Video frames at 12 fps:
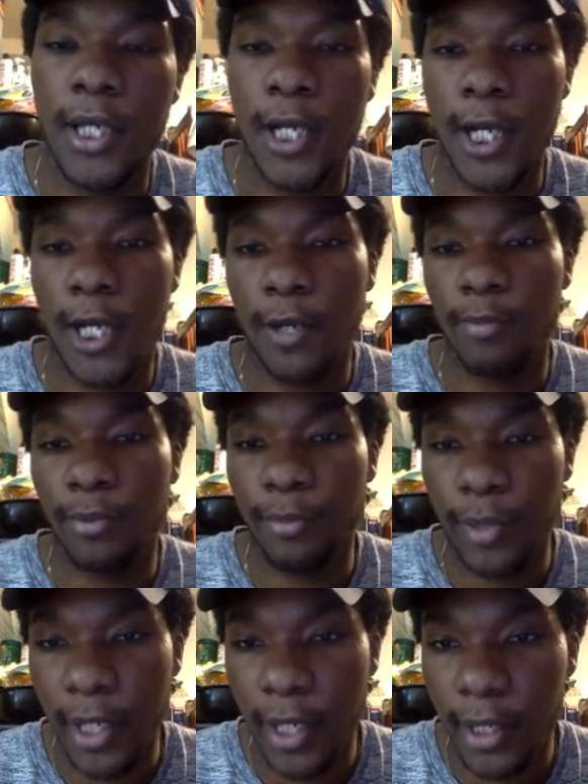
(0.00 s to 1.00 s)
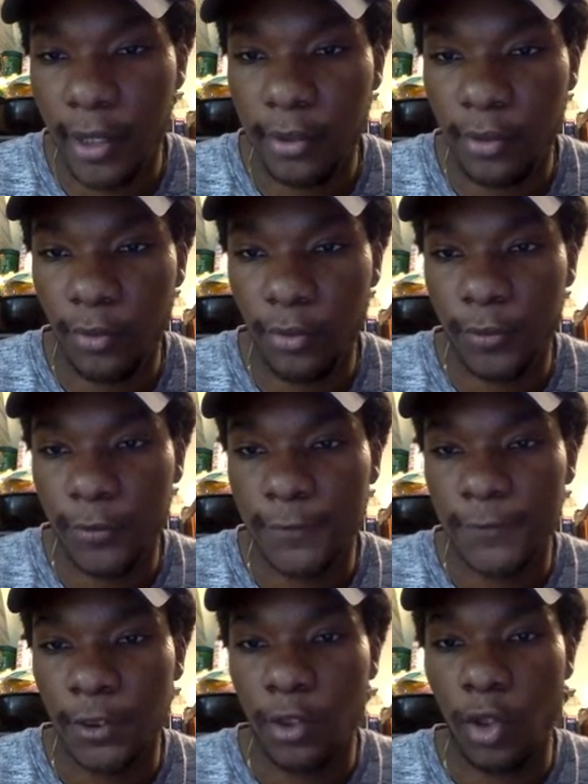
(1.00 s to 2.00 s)
Uh, prepare.
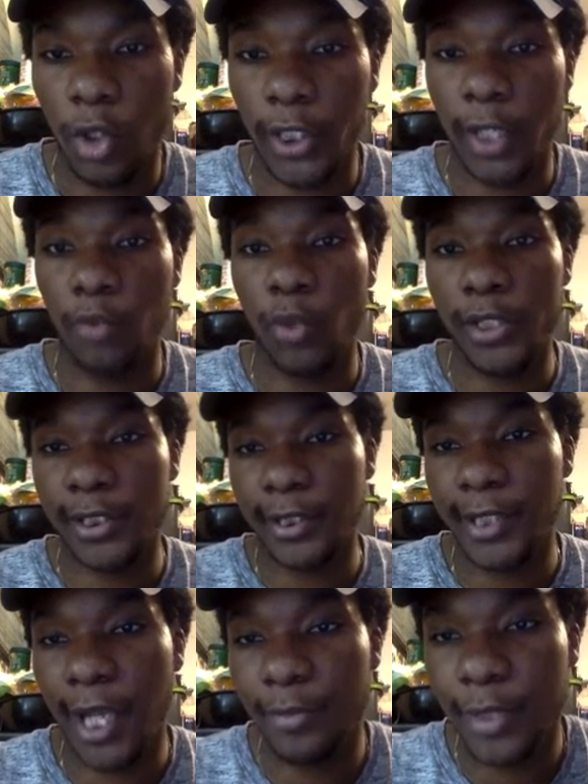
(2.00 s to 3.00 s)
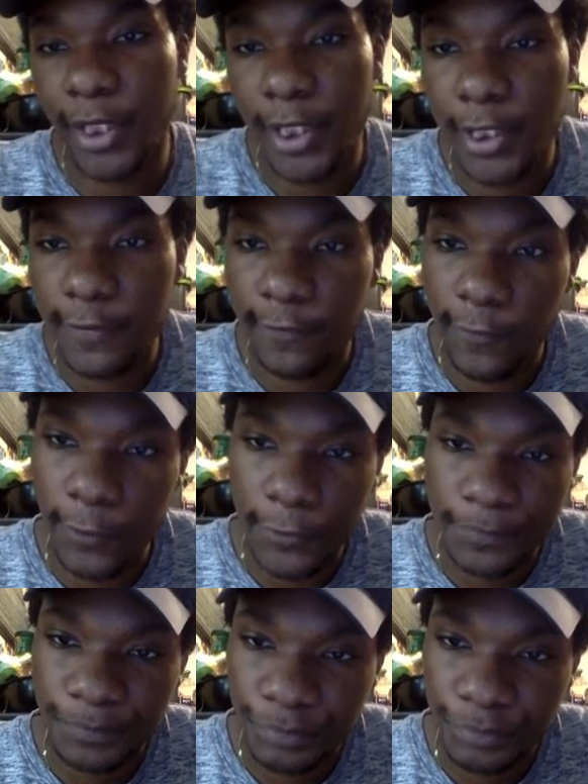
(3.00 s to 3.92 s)
Okay, once the lobby is full,